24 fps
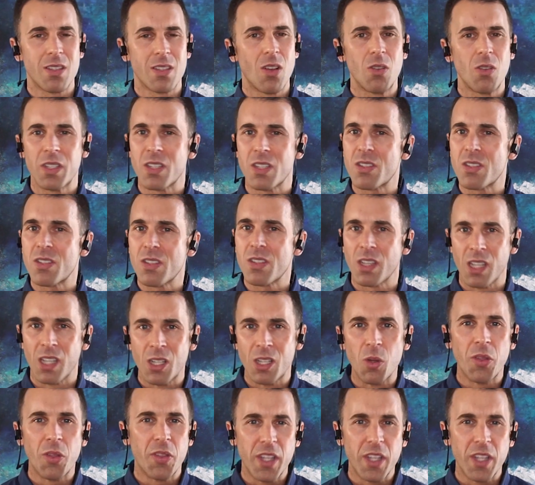all these
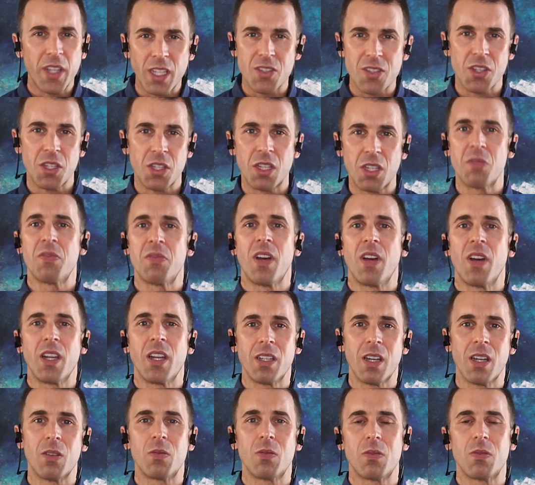little things that you can find
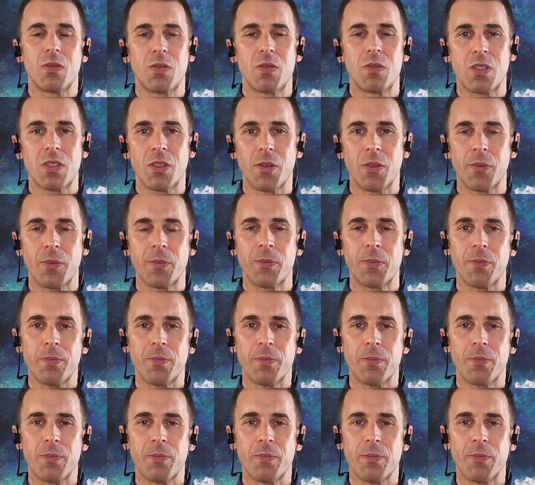out. So.